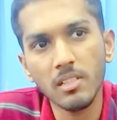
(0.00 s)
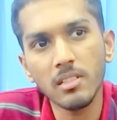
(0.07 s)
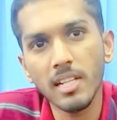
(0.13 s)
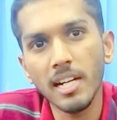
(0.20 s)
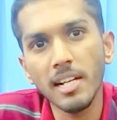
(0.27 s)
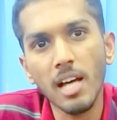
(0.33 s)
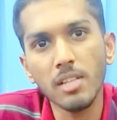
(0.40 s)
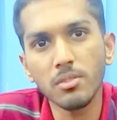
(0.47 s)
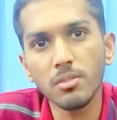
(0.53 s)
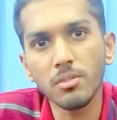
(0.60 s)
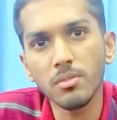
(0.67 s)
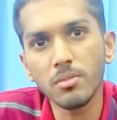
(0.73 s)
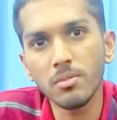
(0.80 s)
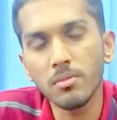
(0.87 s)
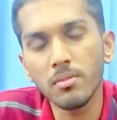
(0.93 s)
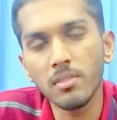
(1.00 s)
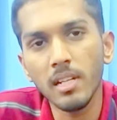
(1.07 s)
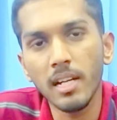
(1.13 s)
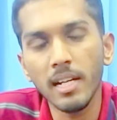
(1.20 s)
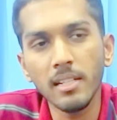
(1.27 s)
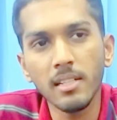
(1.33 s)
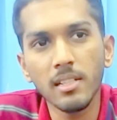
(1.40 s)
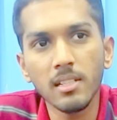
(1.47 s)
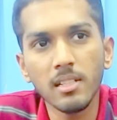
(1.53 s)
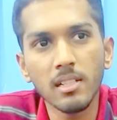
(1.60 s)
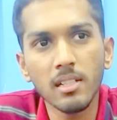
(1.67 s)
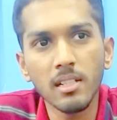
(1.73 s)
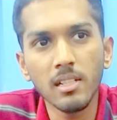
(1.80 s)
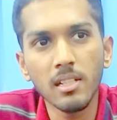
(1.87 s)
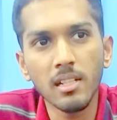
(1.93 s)
data through light.
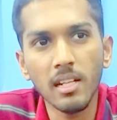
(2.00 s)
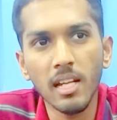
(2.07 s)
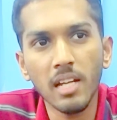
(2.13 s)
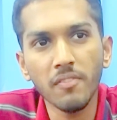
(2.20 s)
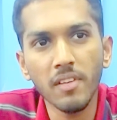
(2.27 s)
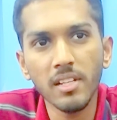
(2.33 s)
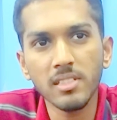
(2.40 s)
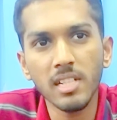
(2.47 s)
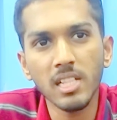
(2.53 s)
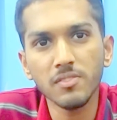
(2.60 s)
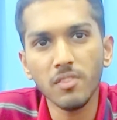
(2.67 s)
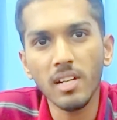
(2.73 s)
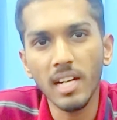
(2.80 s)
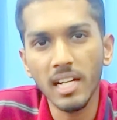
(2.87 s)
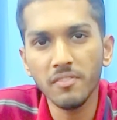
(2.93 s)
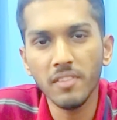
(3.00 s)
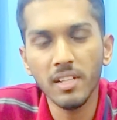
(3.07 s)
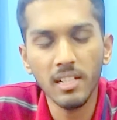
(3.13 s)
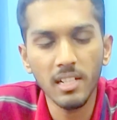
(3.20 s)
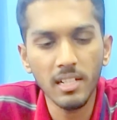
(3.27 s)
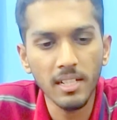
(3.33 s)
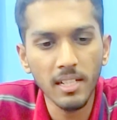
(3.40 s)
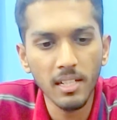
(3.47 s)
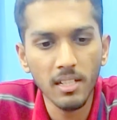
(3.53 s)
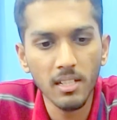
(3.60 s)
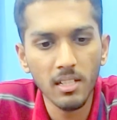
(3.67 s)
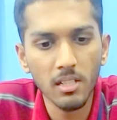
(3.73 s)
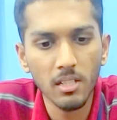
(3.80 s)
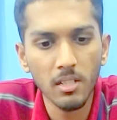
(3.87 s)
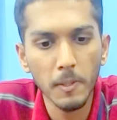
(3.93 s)
LiFi stands for light fidelity.
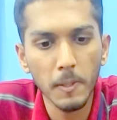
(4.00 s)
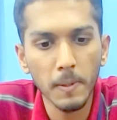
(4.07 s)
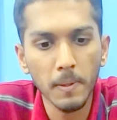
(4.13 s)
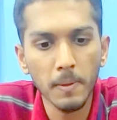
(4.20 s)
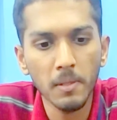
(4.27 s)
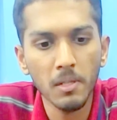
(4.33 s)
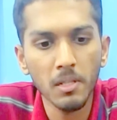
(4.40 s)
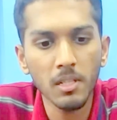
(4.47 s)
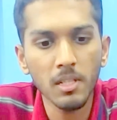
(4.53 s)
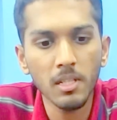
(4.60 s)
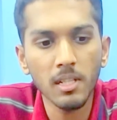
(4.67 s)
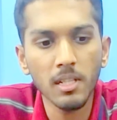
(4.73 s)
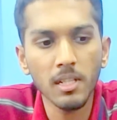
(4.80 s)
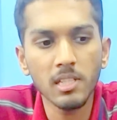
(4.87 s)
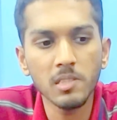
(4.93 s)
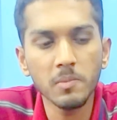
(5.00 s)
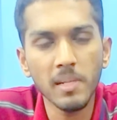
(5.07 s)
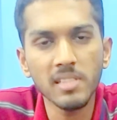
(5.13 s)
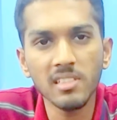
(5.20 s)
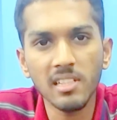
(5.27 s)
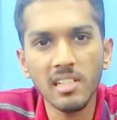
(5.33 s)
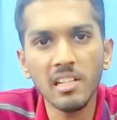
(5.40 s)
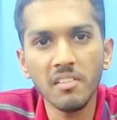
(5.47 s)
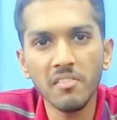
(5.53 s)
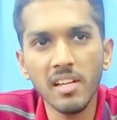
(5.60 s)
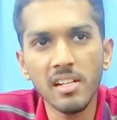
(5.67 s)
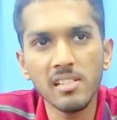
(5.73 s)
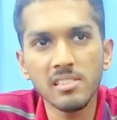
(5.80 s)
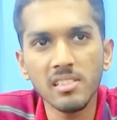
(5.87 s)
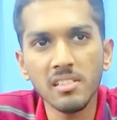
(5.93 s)
It's basically
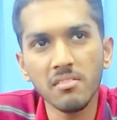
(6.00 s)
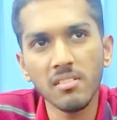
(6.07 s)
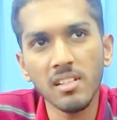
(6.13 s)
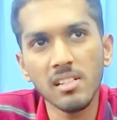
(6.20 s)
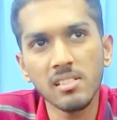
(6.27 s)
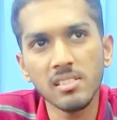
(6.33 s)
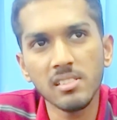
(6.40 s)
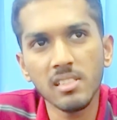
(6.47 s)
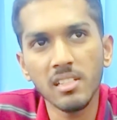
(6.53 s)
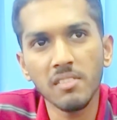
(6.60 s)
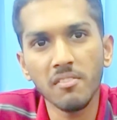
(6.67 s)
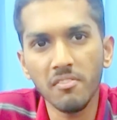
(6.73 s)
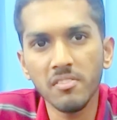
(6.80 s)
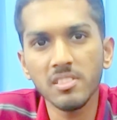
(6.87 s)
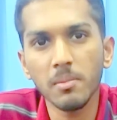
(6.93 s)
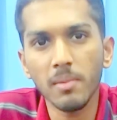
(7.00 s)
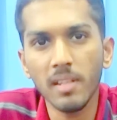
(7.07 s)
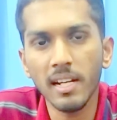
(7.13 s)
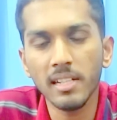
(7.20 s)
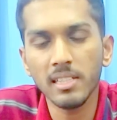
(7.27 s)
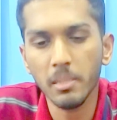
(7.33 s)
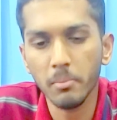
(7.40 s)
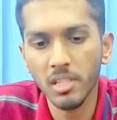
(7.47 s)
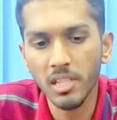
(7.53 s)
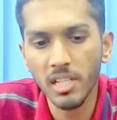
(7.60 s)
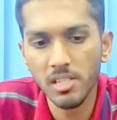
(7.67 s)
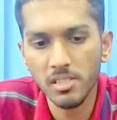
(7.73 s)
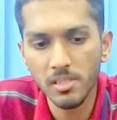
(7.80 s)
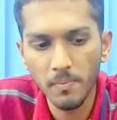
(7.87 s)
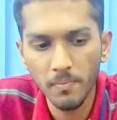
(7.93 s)
VLC, visible light
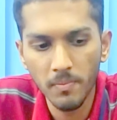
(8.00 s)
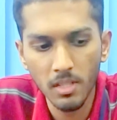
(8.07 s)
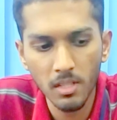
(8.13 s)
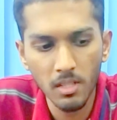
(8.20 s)
communication.